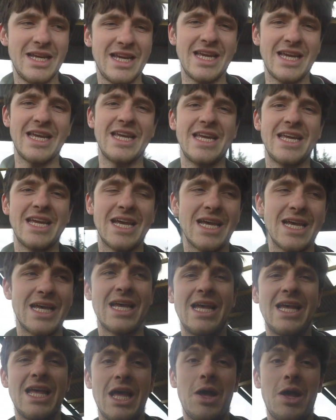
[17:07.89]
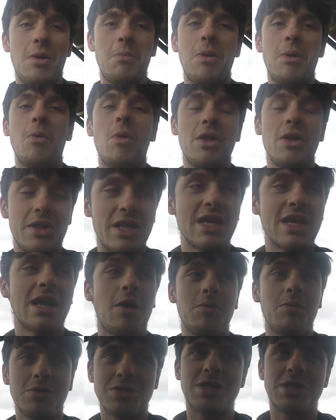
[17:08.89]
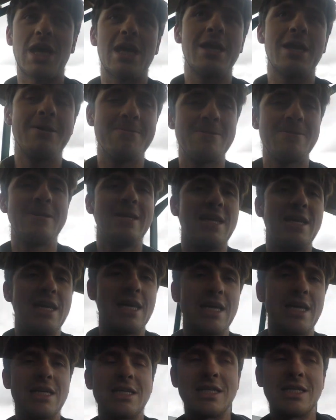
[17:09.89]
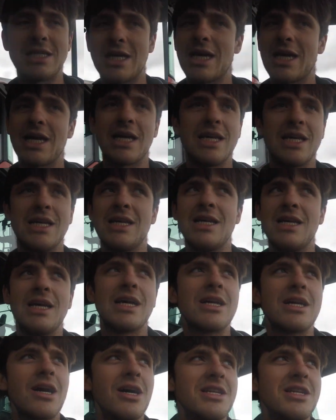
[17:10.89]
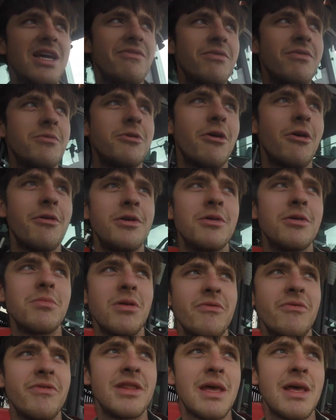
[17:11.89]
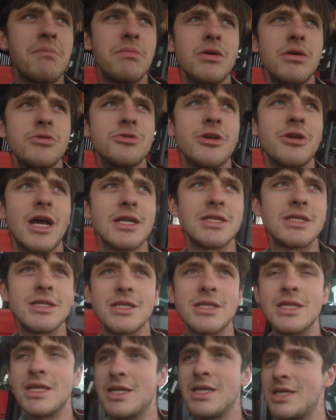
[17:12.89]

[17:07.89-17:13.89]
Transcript: But one thing I will say is can't have him growing up loving them blue tractors.